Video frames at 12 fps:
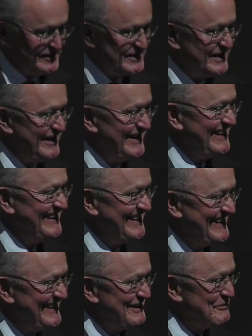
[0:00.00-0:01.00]
to say,
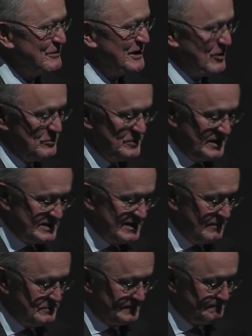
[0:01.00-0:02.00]
we hope it's
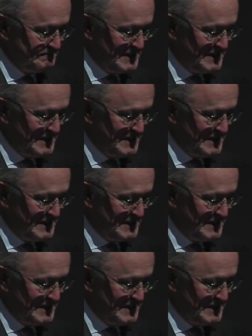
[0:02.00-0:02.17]
up.